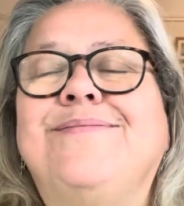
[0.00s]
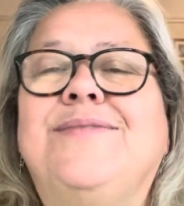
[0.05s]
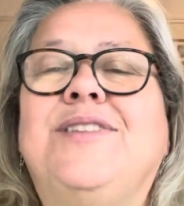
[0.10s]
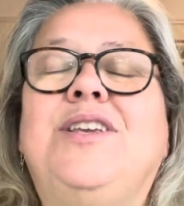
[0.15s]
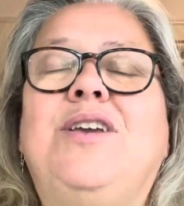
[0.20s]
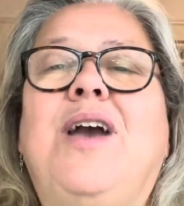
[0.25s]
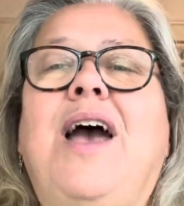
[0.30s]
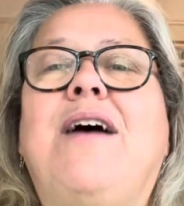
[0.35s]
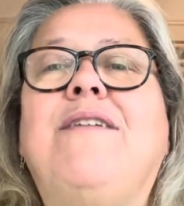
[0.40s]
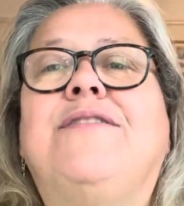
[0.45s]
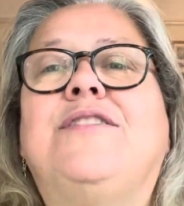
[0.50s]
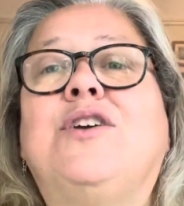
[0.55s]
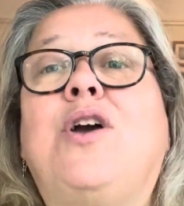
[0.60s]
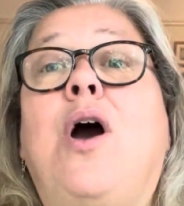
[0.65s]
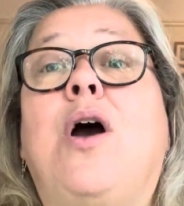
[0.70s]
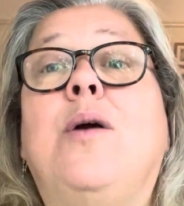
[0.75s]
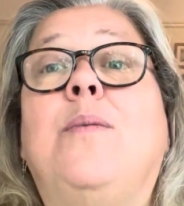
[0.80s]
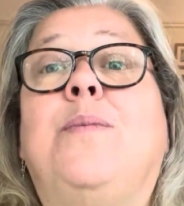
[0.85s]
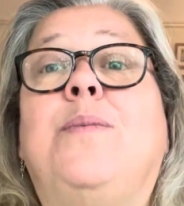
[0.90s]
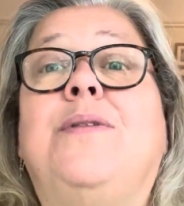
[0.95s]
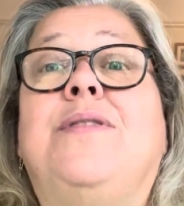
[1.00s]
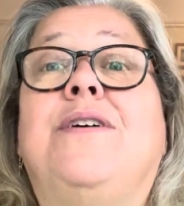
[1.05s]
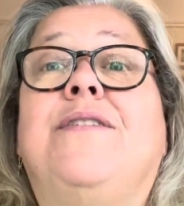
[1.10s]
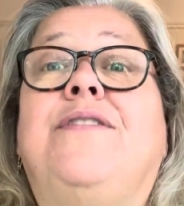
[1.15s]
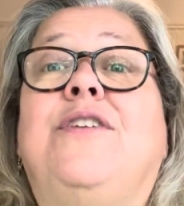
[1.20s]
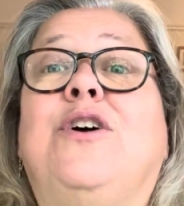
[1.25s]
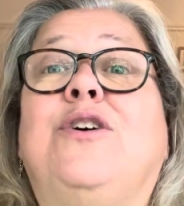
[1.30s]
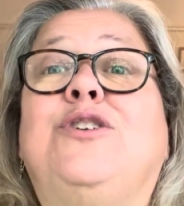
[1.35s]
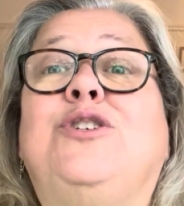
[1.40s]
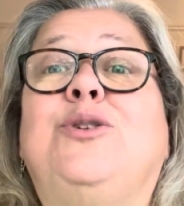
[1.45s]
You have to cope with the
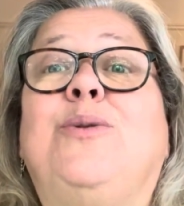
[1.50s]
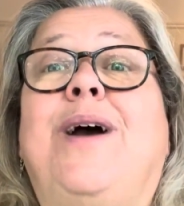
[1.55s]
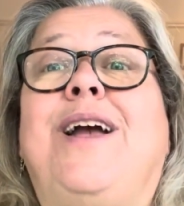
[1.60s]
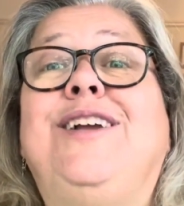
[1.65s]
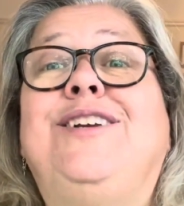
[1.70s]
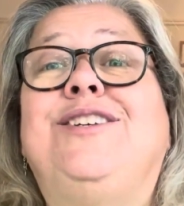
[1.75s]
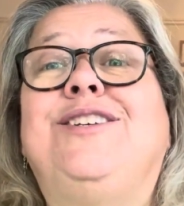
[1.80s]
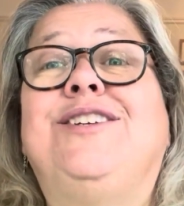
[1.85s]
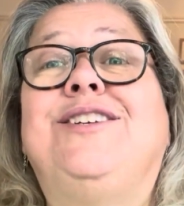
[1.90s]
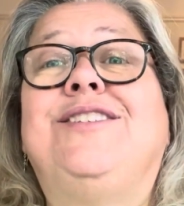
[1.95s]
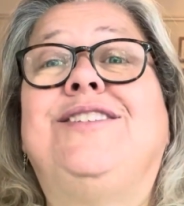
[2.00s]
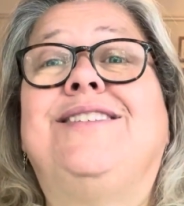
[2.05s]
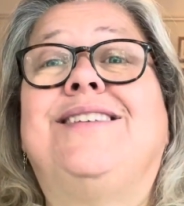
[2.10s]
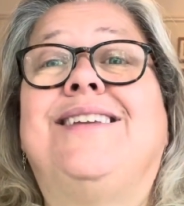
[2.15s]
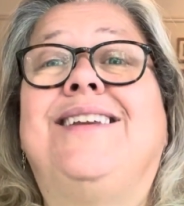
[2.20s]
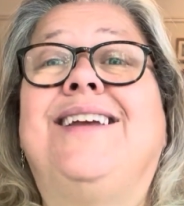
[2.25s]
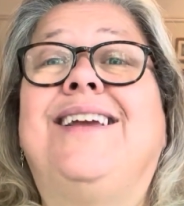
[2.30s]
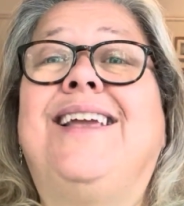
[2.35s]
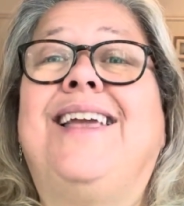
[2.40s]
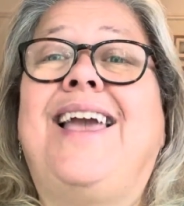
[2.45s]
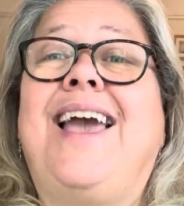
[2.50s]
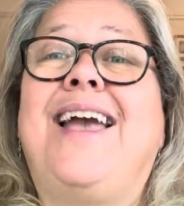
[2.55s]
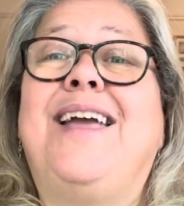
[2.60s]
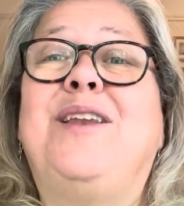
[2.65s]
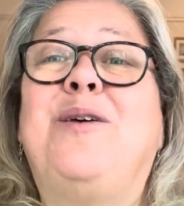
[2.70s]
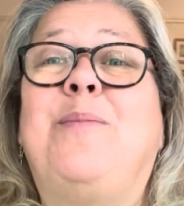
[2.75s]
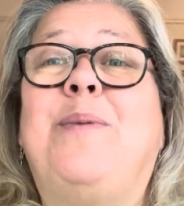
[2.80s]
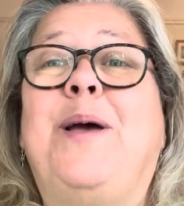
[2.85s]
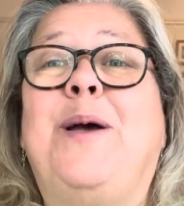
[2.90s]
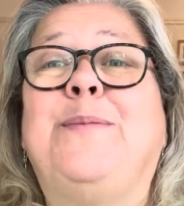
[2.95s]
fluctuations and it getting
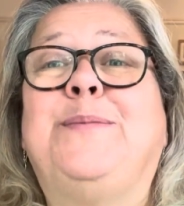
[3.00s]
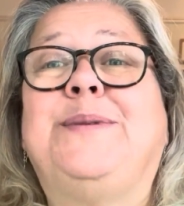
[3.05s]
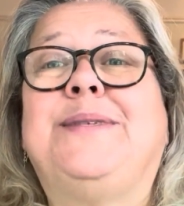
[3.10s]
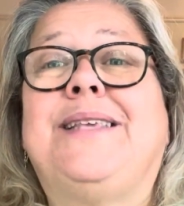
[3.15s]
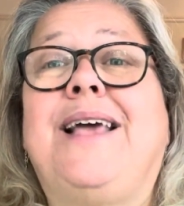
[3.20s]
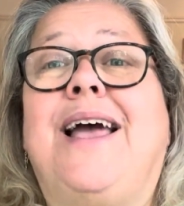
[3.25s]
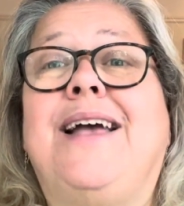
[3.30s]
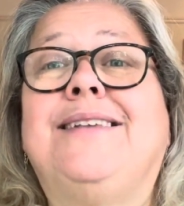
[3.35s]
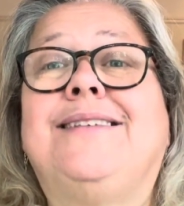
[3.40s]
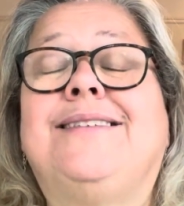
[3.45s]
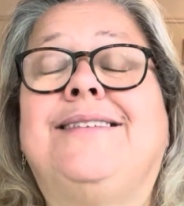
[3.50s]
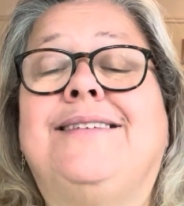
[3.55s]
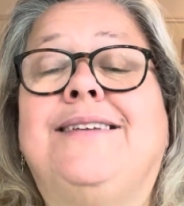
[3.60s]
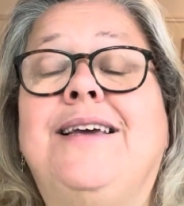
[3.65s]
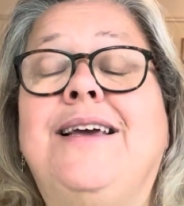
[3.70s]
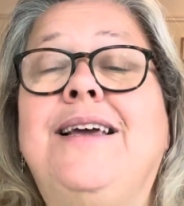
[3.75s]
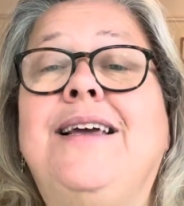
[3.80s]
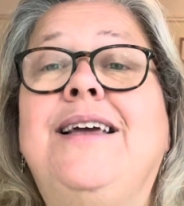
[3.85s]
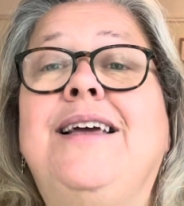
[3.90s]
a bit obsessed.